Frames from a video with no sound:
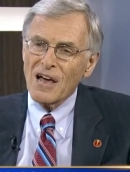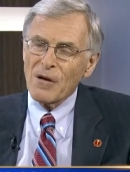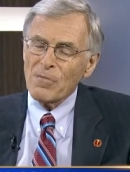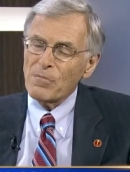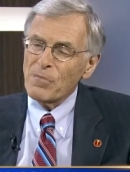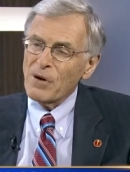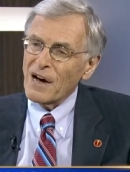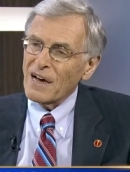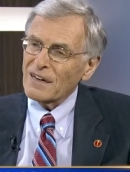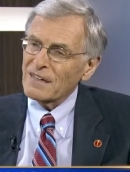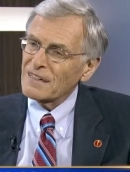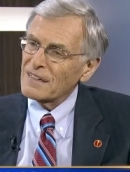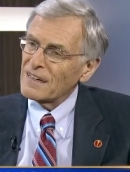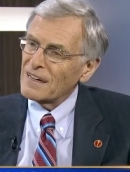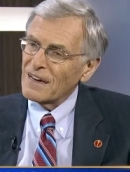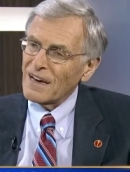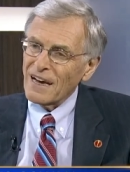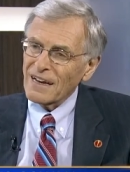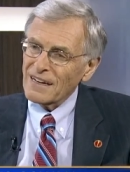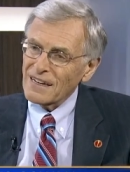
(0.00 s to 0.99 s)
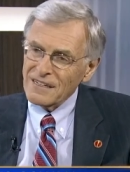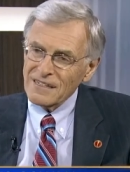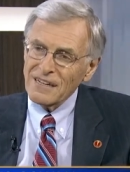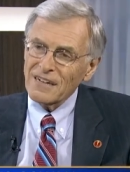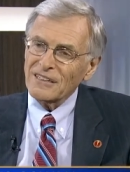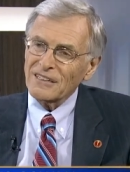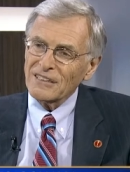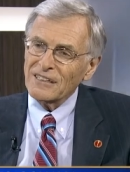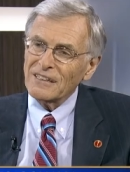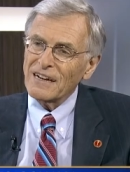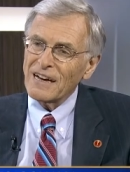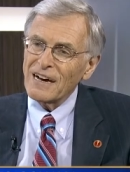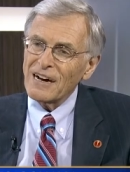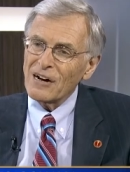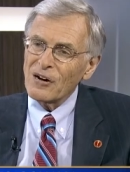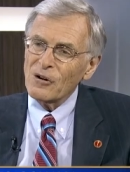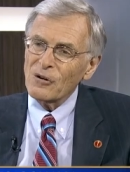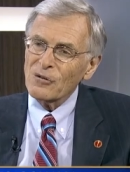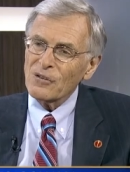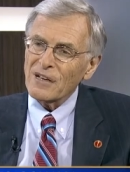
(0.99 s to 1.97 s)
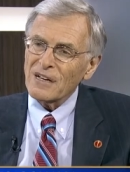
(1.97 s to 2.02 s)
But uh, I can tell you
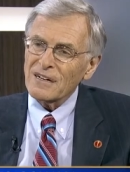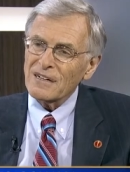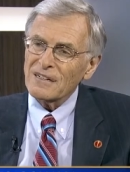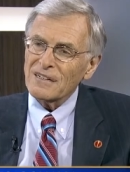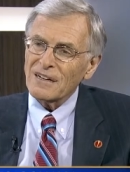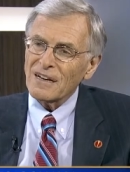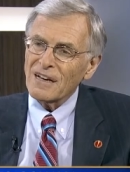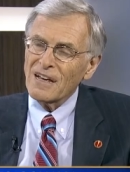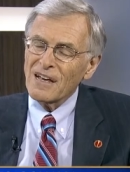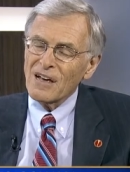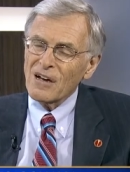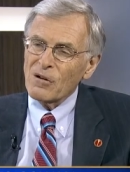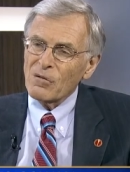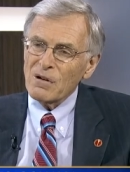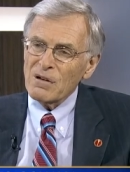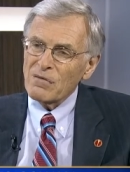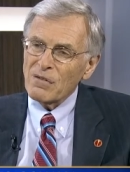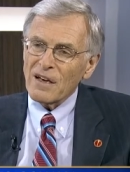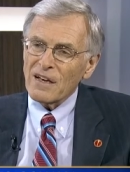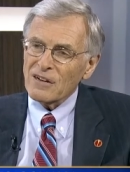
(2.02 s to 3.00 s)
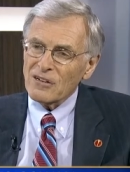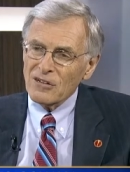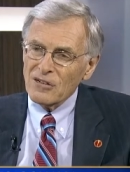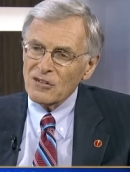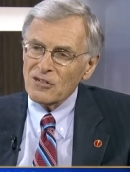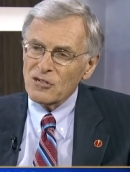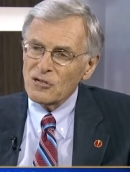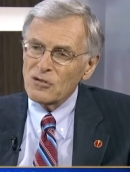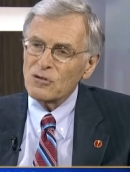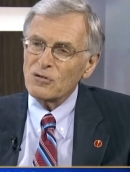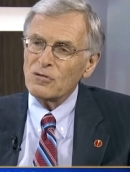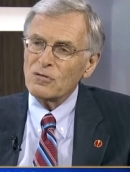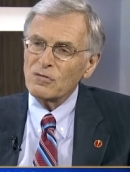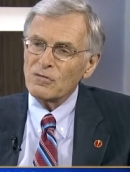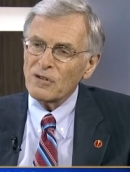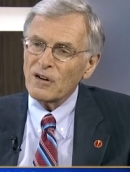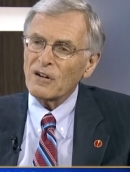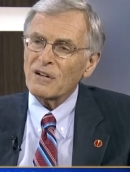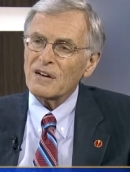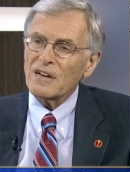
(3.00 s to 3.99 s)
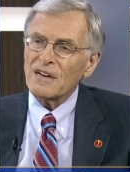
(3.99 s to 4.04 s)
now that uh, we've had two
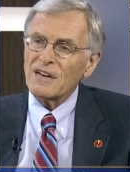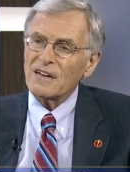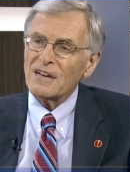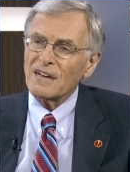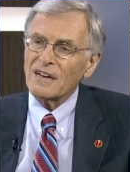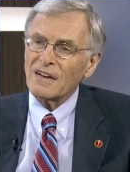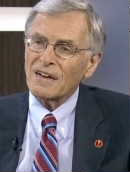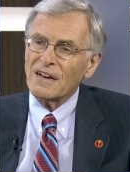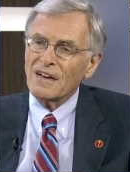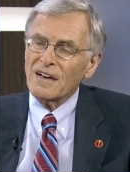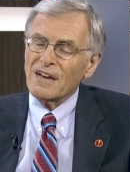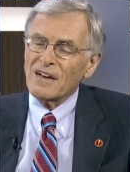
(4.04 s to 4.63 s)
very uh,